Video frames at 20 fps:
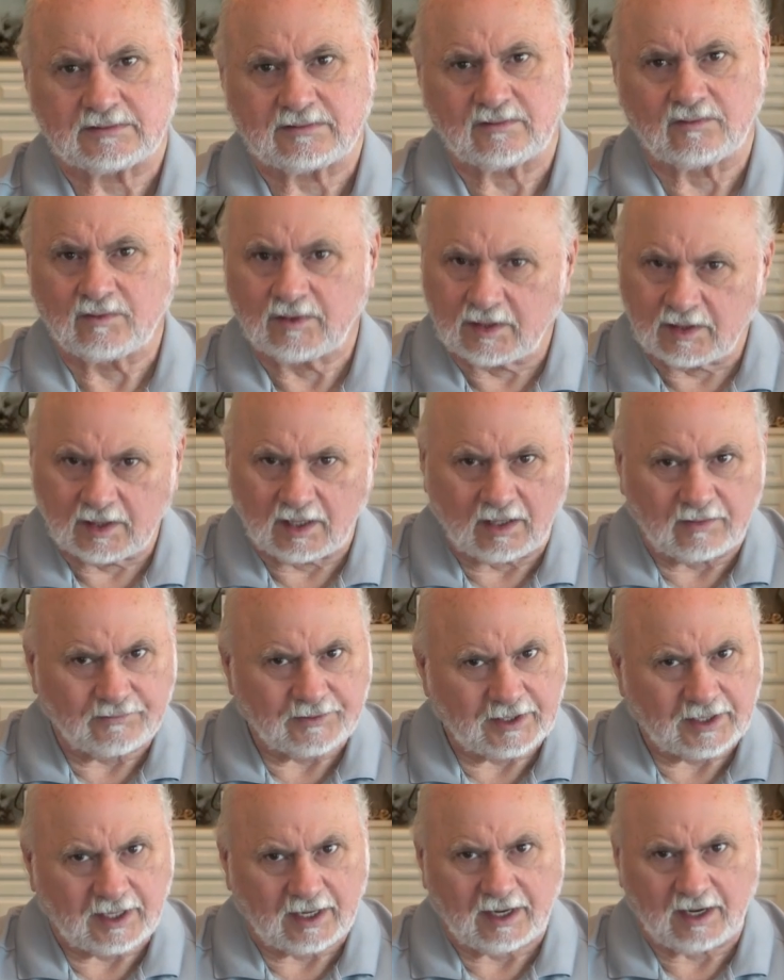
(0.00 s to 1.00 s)
We're
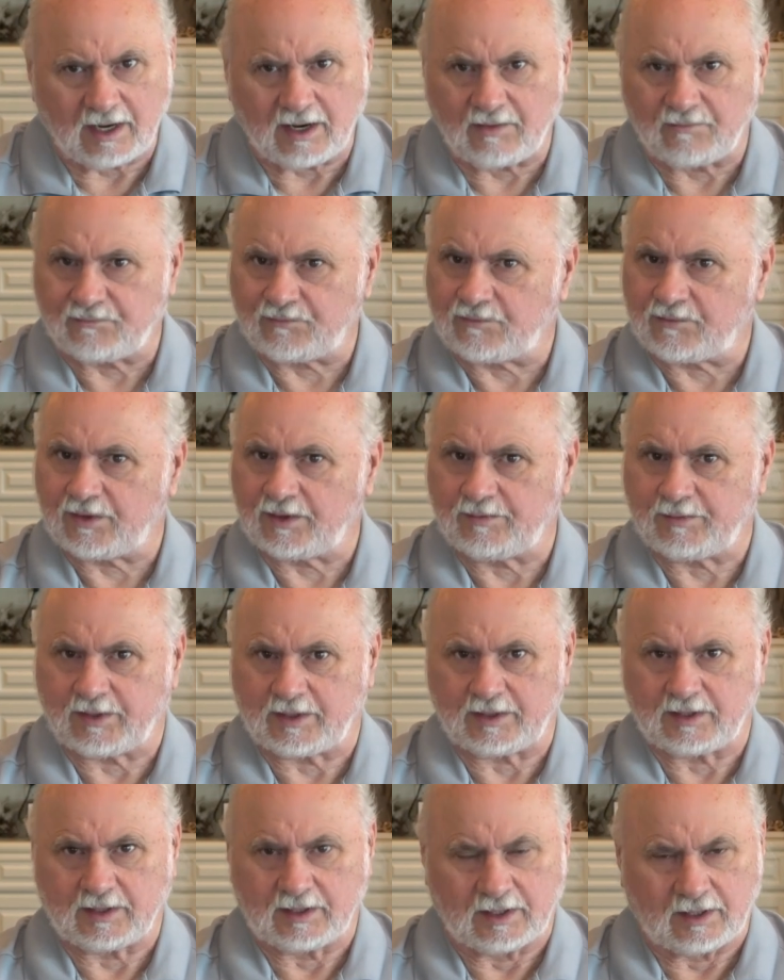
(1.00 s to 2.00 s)
loving
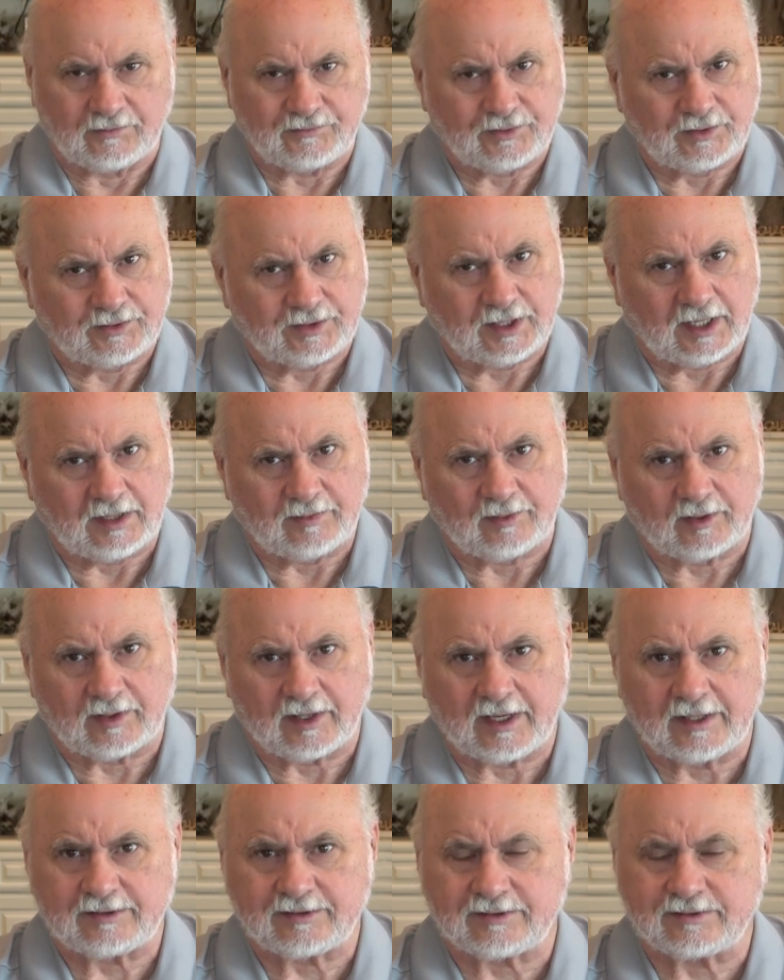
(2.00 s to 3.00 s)
everybody. Love your neighbor
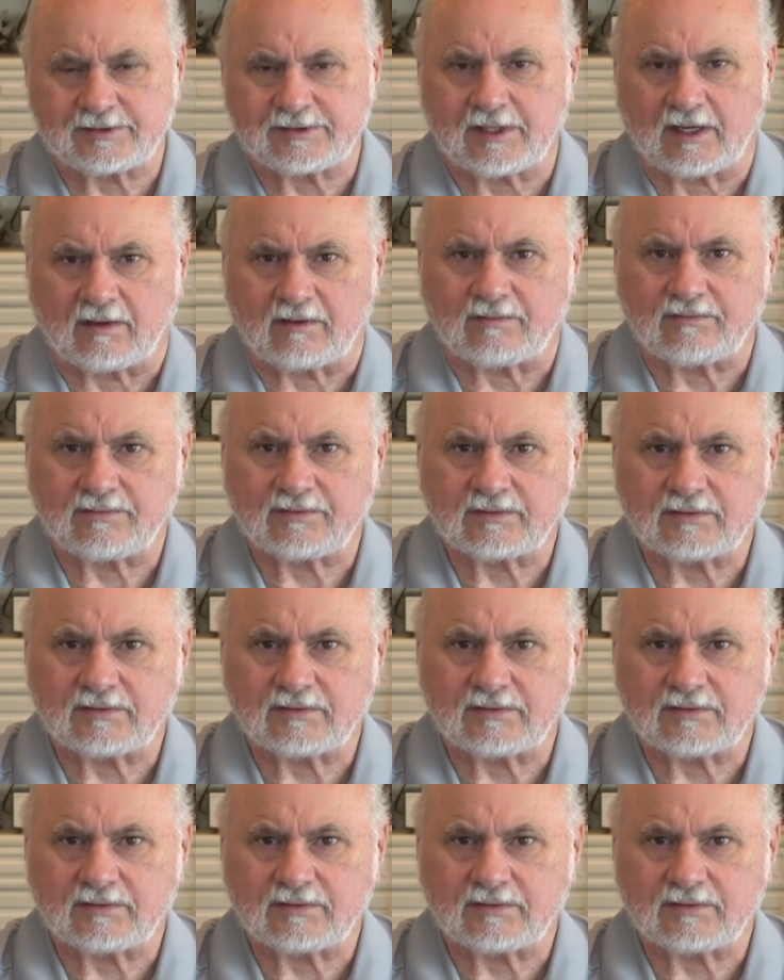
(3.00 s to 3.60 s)
as yourself.